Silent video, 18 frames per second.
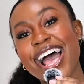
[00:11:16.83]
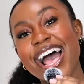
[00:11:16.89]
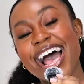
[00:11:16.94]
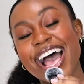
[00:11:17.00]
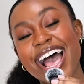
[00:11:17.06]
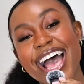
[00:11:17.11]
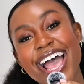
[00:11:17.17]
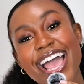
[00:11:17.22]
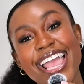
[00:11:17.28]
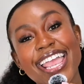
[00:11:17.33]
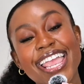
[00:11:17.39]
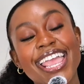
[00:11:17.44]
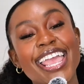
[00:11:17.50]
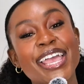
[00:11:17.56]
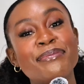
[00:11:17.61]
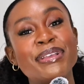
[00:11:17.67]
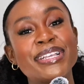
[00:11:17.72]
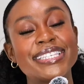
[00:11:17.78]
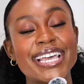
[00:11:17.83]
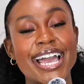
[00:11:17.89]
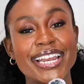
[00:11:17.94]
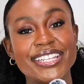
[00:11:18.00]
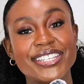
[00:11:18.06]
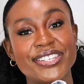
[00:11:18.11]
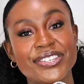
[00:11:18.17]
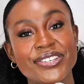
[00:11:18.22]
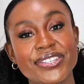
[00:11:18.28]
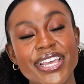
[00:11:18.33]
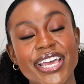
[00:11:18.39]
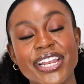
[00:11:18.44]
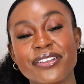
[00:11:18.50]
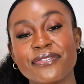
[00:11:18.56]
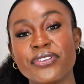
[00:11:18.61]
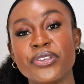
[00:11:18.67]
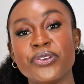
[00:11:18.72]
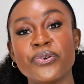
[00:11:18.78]
I am excited to do that.
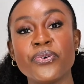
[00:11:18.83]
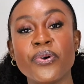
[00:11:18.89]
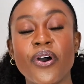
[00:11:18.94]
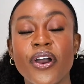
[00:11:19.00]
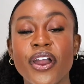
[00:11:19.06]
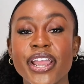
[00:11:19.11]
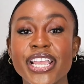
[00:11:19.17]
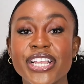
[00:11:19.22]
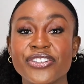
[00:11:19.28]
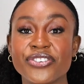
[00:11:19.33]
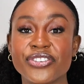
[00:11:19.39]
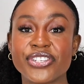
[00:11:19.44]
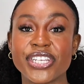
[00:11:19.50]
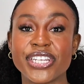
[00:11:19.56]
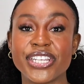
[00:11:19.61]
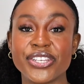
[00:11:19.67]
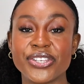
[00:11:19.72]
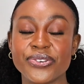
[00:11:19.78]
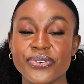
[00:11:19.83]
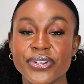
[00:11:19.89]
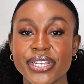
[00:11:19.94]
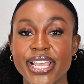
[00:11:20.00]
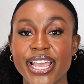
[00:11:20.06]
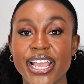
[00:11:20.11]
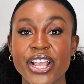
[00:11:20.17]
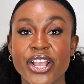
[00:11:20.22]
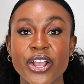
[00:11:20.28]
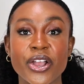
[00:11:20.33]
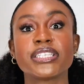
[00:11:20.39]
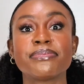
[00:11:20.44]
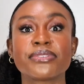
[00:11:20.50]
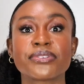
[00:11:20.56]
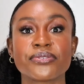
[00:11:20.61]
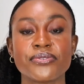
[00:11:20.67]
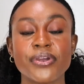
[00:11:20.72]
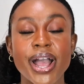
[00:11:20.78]
If you are interested in doing that,
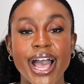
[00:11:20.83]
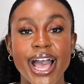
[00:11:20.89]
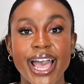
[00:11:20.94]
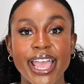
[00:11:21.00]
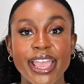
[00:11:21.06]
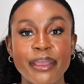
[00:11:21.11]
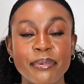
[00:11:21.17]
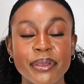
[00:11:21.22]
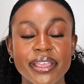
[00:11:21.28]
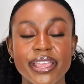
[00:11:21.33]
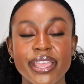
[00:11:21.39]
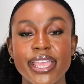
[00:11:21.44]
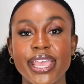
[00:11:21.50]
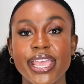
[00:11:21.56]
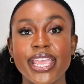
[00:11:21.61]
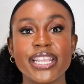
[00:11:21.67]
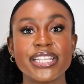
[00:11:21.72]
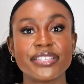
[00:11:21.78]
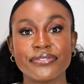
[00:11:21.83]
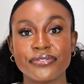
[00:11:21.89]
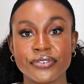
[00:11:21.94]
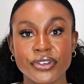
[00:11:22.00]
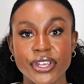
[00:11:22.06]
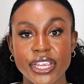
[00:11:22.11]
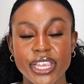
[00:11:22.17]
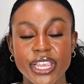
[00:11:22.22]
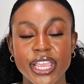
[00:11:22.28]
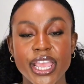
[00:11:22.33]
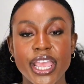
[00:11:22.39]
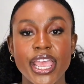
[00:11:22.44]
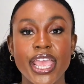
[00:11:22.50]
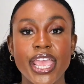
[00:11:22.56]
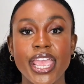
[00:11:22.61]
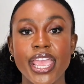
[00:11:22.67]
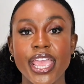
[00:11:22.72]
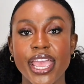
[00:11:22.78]
subscribe. It's free
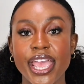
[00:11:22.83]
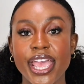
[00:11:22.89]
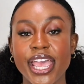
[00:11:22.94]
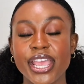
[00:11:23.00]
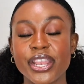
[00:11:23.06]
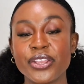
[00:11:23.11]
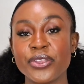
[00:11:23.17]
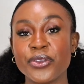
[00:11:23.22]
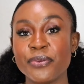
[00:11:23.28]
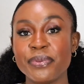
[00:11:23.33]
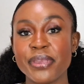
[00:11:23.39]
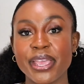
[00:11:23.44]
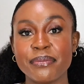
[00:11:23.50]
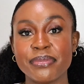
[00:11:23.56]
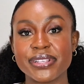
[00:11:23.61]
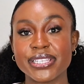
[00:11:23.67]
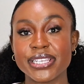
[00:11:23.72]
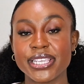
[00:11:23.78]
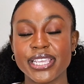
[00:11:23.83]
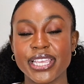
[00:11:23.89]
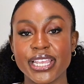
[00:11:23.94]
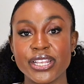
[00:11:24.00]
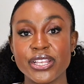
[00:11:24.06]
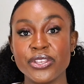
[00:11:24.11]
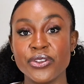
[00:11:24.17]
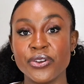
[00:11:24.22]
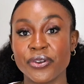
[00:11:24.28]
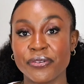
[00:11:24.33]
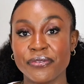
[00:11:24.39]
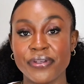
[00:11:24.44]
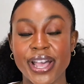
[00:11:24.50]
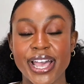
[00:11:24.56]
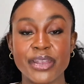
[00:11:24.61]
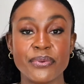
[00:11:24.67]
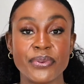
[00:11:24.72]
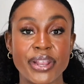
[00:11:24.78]
and you'll be able to get
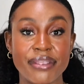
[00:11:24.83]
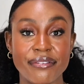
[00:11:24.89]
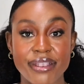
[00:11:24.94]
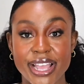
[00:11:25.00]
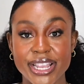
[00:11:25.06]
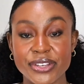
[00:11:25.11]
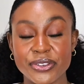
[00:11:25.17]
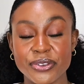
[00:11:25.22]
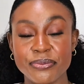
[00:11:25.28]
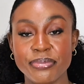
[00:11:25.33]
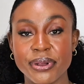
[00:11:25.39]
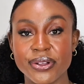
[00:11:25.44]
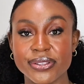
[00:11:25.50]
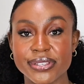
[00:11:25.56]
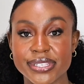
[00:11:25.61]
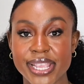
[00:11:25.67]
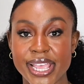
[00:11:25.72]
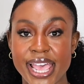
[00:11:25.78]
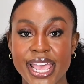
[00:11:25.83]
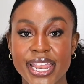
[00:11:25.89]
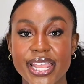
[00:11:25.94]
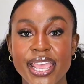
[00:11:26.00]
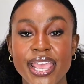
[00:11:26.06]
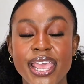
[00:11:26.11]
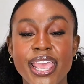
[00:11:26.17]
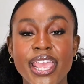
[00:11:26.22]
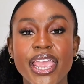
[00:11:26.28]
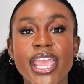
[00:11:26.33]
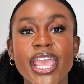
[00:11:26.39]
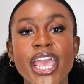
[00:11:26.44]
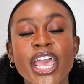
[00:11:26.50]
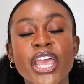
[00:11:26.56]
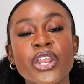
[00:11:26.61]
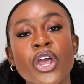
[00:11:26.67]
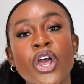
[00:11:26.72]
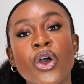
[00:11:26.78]
notified whenever I do post that.
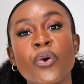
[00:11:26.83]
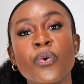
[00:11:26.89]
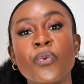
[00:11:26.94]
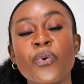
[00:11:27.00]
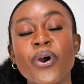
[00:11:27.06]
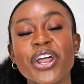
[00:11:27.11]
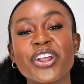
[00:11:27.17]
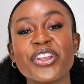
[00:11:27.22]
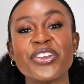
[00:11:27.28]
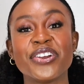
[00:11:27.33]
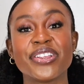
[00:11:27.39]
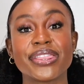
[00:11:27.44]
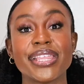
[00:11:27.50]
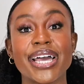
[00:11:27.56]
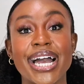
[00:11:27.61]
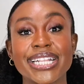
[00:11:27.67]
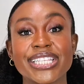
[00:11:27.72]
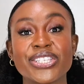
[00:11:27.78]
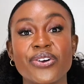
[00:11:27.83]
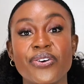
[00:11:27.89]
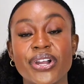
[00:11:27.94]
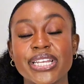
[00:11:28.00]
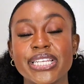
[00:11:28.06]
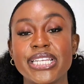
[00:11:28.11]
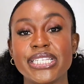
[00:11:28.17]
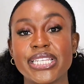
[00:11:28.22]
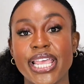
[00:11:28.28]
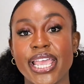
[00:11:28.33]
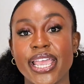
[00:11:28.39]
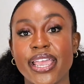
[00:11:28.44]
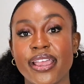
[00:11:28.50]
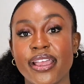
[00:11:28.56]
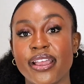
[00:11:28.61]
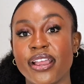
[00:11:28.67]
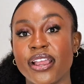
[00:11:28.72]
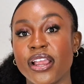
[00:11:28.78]
And what are your thoughts on these
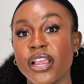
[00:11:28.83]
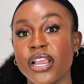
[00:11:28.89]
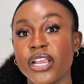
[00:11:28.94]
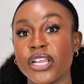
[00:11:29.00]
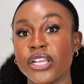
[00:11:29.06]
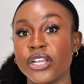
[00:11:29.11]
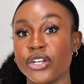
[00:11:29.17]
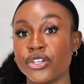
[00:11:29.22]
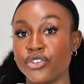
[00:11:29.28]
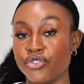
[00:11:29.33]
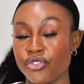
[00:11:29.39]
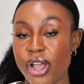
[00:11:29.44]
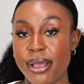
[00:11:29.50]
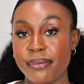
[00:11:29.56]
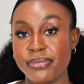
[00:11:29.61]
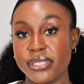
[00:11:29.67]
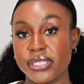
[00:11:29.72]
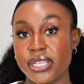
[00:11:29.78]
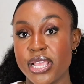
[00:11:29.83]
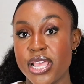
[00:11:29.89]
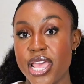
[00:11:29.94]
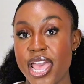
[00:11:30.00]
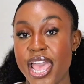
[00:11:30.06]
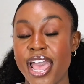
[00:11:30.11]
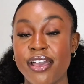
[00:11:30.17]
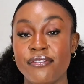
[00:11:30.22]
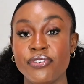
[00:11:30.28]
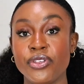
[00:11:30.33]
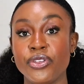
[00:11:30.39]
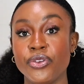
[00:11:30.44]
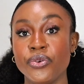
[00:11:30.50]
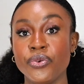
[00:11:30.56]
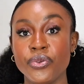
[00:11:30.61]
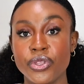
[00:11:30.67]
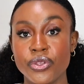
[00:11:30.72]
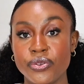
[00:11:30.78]
hair drops? Have
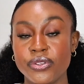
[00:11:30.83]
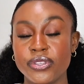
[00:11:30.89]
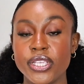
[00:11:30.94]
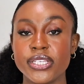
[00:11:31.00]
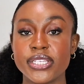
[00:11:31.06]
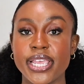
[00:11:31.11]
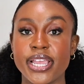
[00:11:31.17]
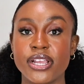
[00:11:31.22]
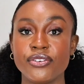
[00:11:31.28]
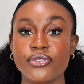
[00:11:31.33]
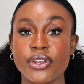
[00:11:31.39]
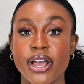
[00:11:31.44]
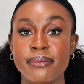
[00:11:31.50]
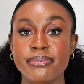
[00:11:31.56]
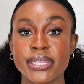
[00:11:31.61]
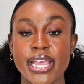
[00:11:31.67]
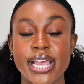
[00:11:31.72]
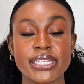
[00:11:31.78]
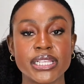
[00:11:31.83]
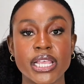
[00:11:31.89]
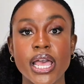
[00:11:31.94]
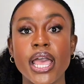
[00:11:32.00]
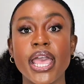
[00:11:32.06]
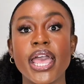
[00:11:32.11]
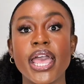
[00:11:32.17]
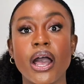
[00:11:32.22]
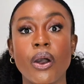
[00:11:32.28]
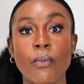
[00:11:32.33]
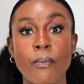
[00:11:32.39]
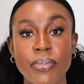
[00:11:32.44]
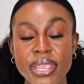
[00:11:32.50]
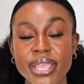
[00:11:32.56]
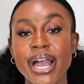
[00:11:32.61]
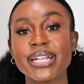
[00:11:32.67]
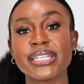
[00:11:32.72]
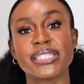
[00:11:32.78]
you used these hair drops? Has
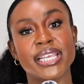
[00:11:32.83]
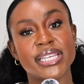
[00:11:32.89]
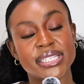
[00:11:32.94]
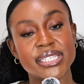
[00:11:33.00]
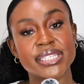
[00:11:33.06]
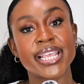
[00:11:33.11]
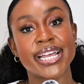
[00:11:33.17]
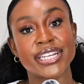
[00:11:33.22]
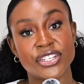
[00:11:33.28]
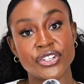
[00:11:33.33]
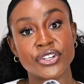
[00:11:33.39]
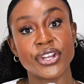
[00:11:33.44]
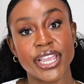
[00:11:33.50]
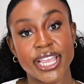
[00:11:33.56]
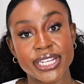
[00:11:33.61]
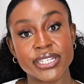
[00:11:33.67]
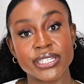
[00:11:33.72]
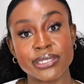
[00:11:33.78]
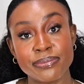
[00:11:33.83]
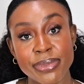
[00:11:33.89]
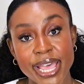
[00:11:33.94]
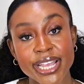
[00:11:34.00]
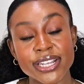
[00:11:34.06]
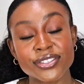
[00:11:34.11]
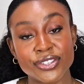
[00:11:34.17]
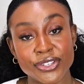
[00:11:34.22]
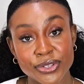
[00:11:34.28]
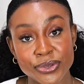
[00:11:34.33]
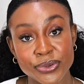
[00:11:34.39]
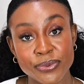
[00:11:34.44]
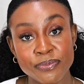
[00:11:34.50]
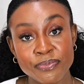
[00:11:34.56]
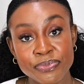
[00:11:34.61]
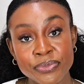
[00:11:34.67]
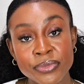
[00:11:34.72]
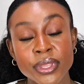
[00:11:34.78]
Beyoncé snatched your edges back
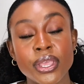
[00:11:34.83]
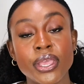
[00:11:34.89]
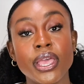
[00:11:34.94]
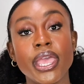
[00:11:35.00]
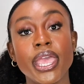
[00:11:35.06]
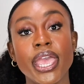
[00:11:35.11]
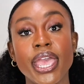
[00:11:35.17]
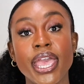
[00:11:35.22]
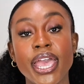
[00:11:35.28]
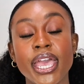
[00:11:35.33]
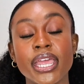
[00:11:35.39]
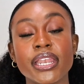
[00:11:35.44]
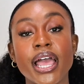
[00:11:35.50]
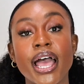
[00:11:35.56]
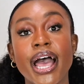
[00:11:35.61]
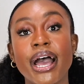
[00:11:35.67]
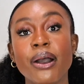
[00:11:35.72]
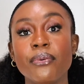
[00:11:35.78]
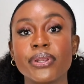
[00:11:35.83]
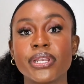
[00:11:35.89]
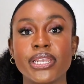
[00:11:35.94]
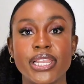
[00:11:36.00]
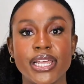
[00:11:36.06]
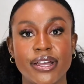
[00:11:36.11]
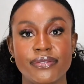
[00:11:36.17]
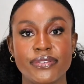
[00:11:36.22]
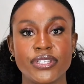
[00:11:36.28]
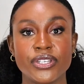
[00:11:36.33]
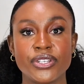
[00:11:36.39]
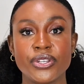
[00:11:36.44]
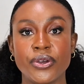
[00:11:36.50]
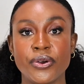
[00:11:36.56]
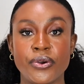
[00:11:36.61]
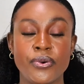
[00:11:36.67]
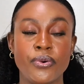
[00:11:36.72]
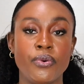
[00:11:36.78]
too? And I would love to
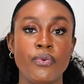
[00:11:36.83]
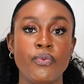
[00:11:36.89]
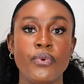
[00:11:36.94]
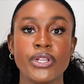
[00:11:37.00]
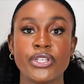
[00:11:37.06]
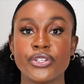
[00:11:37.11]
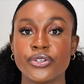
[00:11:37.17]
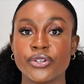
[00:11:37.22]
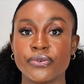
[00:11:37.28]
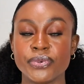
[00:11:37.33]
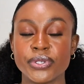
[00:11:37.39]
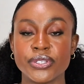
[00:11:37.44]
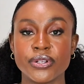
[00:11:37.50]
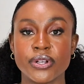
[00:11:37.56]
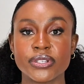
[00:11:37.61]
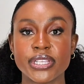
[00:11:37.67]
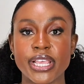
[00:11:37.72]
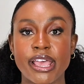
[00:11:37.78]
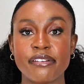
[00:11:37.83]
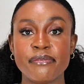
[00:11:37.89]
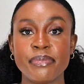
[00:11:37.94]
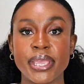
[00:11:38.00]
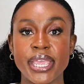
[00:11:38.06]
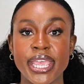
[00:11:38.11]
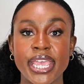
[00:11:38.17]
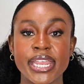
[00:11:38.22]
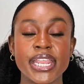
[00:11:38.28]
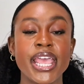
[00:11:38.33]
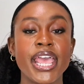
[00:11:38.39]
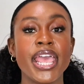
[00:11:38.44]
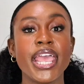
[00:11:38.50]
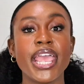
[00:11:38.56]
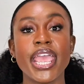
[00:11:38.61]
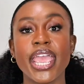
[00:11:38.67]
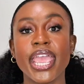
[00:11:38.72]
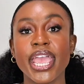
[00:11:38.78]
know what your results have been.
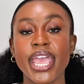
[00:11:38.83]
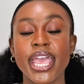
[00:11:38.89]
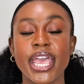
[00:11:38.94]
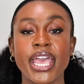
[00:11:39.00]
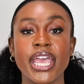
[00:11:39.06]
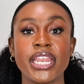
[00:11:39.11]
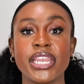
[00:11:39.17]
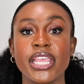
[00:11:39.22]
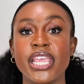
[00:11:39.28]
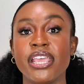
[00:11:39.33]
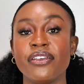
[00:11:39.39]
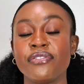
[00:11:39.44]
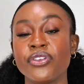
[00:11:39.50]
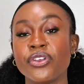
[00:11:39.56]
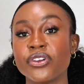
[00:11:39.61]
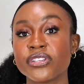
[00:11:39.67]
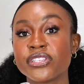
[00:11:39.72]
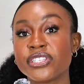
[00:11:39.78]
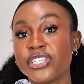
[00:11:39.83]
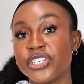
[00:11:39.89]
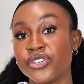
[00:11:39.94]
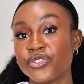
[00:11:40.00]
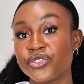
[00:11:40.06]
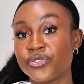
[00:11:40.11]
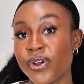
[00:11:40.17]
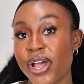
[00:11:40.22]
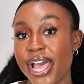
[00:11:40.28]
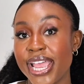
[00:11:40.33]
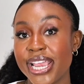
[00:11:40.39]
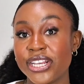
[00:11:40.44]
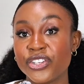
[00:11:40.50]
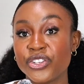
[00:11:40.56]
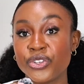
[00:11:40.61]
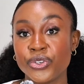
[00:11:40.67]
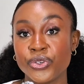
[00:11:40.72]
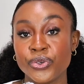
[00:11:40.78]
And if you're still
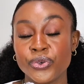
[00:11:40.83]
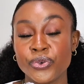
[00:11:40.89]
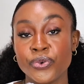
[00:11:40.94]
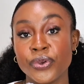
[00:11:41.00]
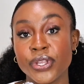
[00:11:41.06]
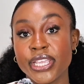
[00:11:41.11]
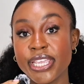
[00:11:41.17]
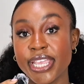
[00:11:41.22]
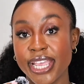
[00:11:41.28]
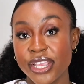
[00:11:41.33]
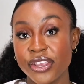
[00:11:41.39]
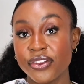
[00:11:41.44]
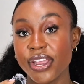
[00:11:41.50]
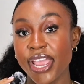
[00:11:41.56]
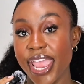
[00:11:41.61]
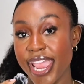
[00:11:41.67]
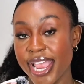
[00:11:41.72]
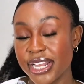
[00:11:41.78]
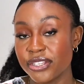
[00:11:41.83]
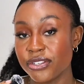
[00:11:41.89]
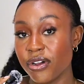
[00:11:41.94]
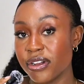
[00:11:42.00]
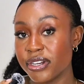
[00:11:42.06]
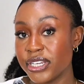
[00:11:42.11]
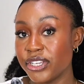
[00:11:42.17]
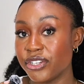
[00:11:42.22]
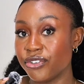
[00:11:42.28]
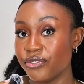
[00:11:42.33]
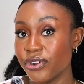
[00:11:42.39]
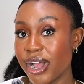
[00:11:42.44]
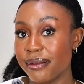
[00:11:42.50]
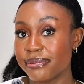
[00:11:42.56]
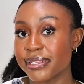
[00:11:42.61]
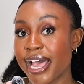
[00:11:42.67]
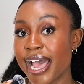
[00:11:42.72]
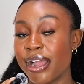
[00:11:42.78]
trying to get your hands on these
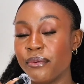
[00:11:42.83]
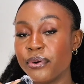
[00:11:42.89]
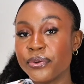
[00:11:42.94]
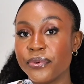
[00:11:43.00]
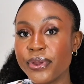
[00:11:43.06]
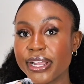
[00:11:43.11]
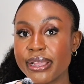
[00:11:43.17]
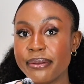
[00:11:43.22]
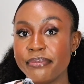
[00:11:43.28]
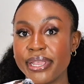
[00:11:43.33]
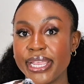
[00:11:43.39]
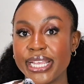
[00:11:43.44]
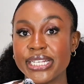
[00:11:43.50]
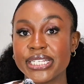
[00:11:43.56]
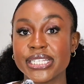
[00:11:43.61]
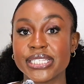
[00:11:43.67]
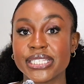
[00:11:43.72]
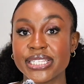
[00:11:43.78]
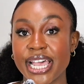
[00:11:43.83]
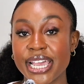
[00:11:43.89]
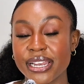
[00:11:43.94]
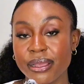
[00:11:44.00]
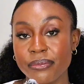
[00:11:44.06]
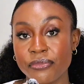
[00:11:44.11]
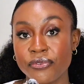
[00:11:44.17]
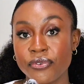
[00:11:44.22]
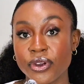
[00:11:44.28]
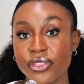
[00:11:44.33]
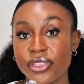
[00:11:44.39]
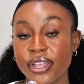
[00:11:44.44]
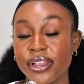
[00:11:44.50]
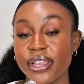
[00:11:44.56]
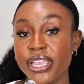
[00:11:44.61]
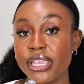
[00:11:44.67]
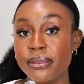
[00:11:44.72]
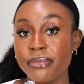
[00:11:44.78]
drops, I would recommend to sign up for
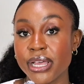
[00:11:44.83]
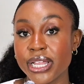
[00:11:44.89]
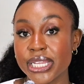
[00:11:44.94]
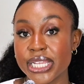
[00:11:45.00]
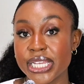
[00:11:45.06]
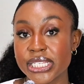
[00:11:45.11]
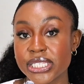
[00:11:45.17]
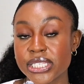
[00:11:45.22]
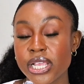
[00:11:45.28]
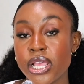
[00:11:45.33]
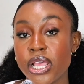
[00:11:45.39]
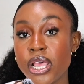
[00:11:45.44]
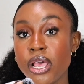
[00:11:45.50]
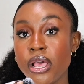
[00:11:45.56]
their email list.